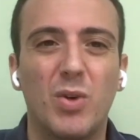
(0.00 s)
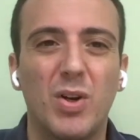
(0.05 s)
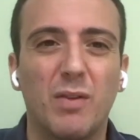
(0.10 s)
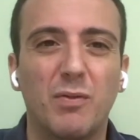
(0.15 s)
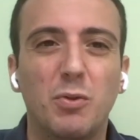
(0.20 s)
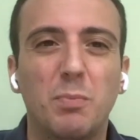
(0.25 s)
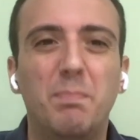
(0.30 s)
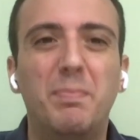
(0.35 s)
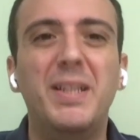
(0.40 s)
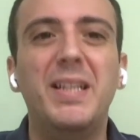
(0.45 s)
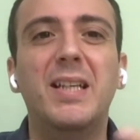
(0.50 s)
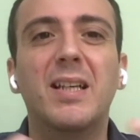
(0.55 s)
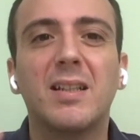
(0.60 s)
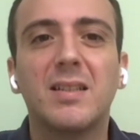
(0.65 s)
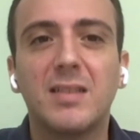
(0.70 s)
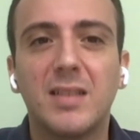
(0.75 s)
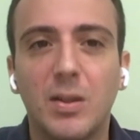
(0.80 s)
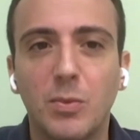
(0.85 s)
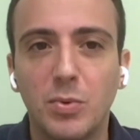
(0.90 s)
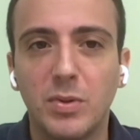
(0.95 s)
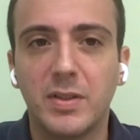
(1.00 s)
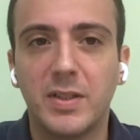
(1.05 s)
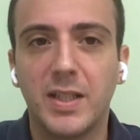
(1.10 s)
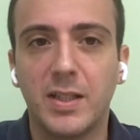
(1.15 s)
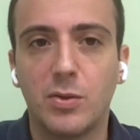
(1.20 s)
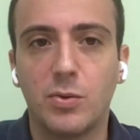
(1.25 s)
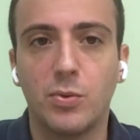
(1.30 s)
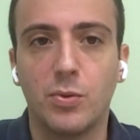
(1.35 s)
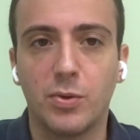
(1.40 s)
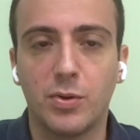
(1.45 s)
the biggest, I would say,
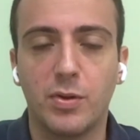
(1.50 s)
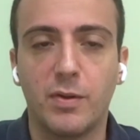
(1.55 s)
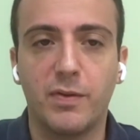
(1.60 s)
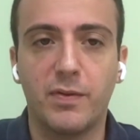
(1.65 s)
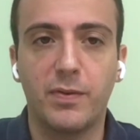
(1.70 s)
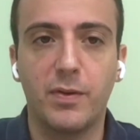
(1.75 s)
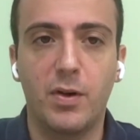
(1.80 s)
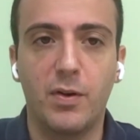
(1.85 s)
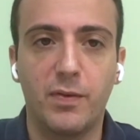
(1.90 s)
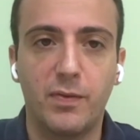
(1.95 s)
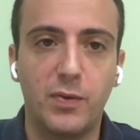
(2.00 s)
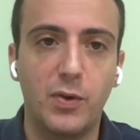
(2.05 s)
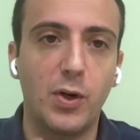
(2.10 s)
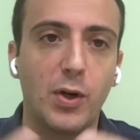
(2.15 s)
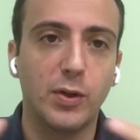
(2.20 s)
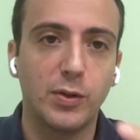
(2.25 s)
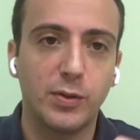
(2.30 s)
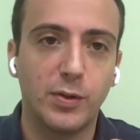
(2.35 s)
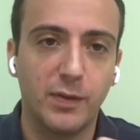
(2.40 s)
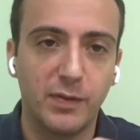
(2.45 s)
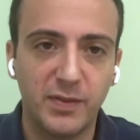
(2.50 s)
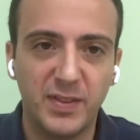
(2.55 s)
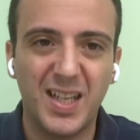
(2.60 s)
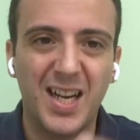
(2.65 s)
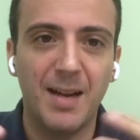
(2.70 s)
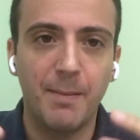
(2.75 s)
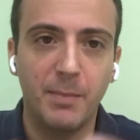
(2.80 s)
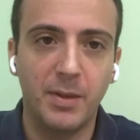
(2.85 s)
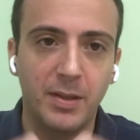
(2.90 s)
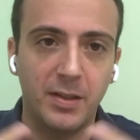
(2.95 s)
source of loss of
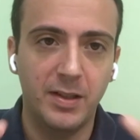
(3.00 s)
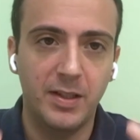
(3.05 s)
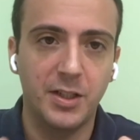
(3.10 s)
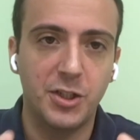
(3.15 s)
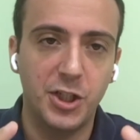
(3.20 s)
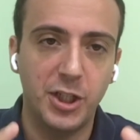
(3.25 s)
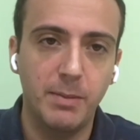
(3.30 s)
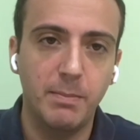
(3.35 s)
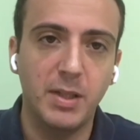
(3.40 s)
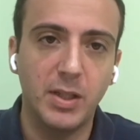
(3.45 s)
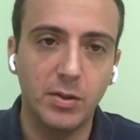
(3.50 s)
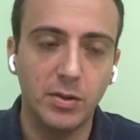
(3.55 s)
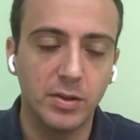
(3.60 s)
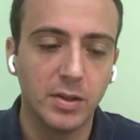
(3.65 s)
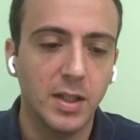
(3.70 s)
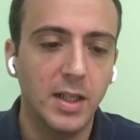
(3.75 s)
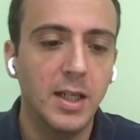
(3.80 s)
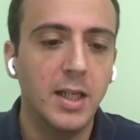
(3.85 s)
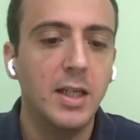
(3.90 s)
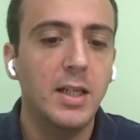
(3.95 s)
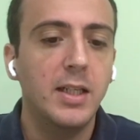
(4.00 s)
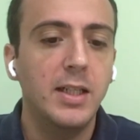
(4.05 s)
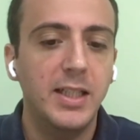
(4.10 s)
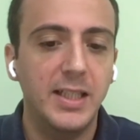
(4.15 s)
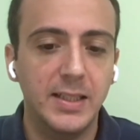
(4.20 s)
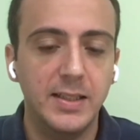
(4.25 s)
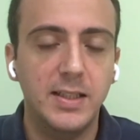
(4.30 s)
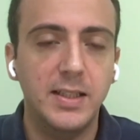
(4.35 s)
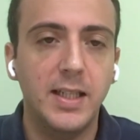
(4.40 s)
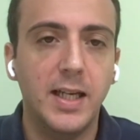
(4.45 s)
time and energy, because
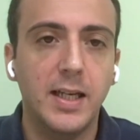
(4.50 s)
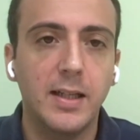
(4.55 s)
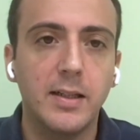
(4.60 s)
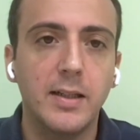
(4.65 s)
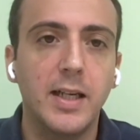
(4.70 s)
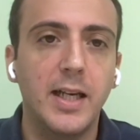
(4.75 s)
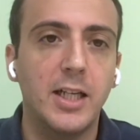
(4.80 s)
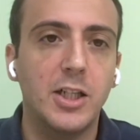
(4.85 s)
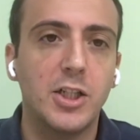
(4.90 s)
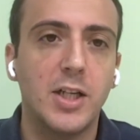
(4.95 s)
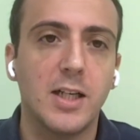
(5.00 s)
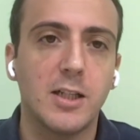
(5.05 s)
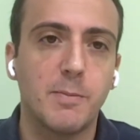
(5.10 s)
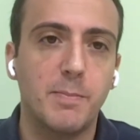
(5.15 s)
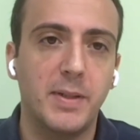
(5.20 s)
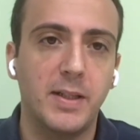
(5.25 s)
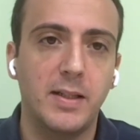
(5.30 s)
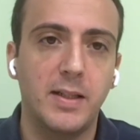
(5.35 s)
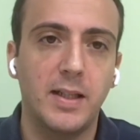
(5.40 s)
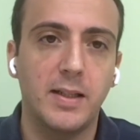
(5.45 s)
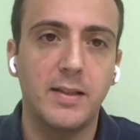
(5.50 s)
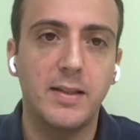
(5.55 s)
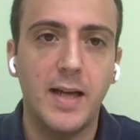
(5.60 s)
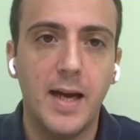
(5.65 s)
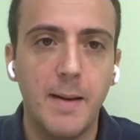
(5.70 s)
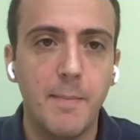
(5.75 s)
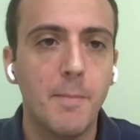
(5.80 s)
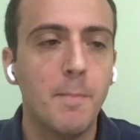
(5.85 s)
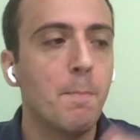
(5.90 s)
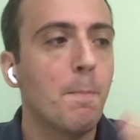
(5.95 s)
in the end, HR spend their
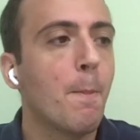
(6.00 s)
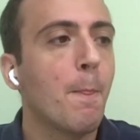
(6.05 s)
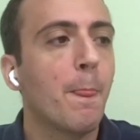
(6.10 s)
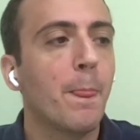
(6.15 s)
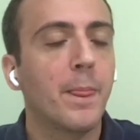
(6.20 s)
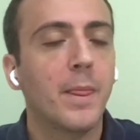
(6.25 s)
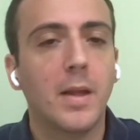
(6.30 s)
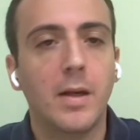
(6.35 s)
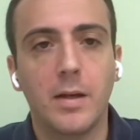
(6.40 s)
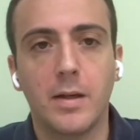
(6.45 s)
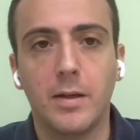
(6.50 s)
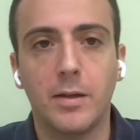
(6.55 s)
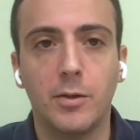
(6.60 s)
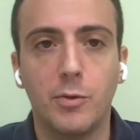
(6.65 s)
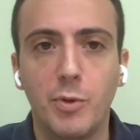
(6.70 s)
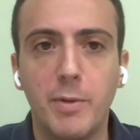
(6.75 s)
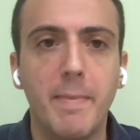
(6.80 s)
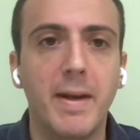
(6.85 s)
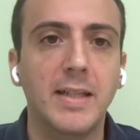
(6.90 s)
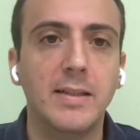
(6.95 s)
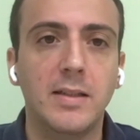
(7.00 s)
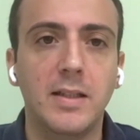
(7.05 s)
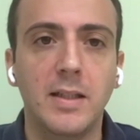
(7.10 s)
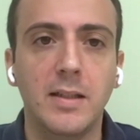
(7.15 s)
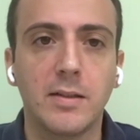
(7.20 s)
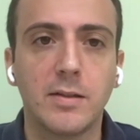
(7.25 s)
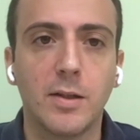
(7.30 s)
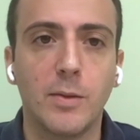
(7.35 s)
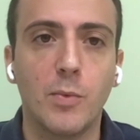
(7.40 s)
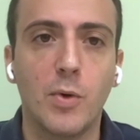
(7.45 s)
time reminding
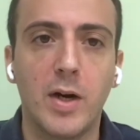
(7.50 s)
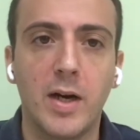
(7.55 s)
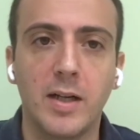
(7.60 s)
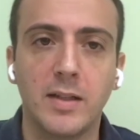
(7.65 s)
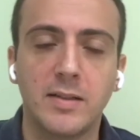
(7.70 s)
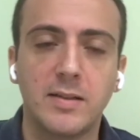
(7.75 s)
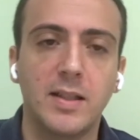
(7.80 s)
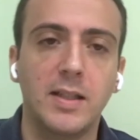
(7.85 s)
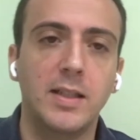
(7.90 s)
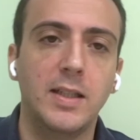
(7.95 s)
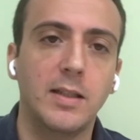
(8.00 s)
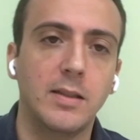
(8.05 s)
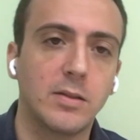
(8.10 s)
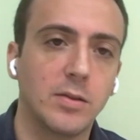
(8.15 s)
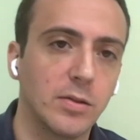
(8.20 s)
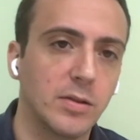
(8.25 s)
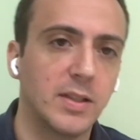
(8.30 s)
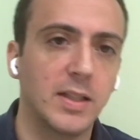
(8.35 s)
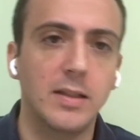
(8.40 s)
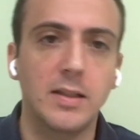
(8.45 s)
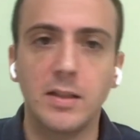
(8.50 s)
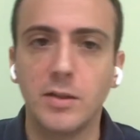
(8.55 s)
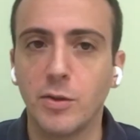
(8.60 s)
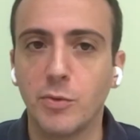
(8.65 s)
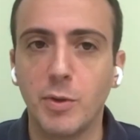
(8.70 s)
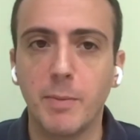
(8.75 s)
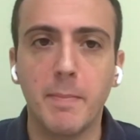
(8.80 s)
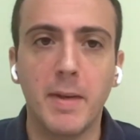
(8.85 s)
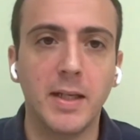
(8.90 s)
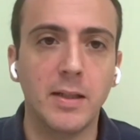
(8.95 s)
someone, sending the
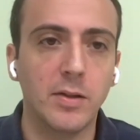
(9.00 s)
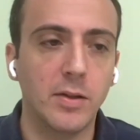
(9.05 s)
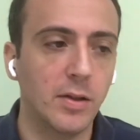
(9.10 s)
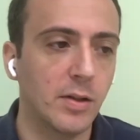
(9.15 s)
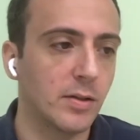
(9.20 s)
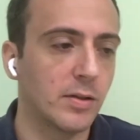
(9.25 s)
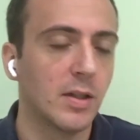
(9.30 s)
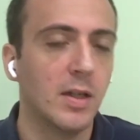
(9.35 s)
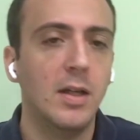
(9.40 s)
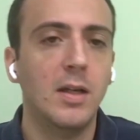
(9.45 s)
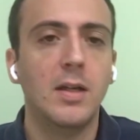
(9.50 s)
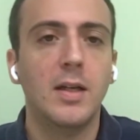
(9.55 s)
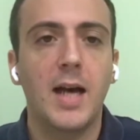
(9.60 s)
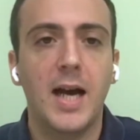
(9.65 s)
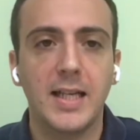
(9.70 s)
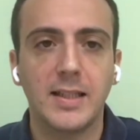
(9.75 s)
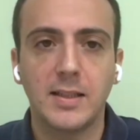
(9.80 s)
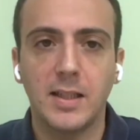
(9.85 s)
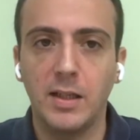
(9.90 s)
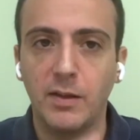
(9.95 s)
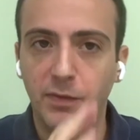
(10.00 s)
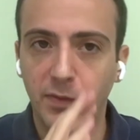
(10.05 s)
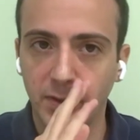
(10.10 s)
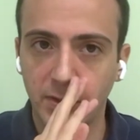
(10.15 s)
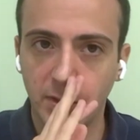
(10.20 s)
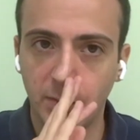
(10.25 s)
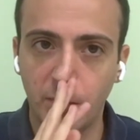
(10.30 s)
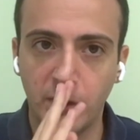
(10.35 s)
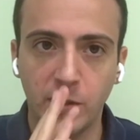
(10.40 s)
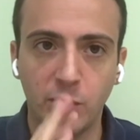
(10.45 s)
reminders, asking for
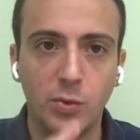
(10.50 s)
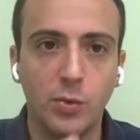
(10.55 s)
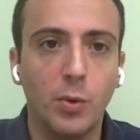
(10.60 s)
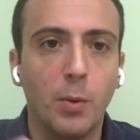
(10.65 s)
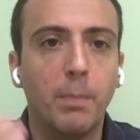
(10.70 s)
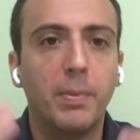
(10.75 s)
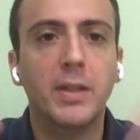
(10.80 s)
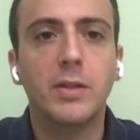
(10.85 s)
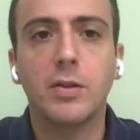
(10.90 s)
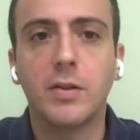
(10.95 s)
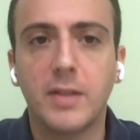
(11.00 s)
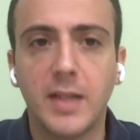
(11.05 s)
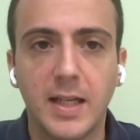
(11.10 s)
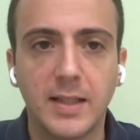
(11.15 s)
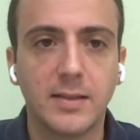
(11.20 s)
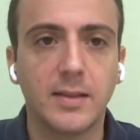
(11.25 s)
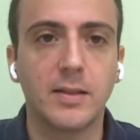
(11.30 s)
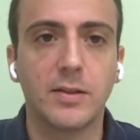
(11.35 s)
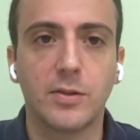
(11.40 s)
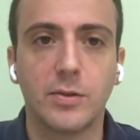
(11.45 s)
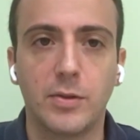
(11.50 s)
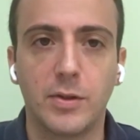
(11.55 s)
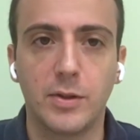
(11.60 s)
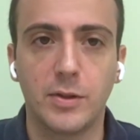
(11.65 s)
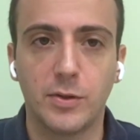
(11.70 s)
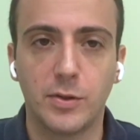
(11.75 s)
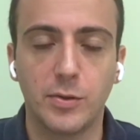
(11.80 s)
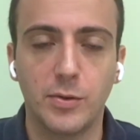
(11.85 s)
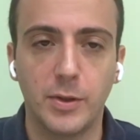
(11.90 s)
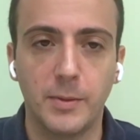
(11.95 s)
someone to complete a task, and so on
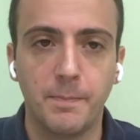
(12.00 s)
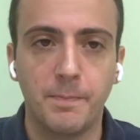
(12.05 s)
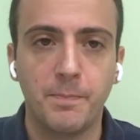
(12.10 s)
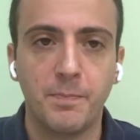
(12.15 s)
and so on.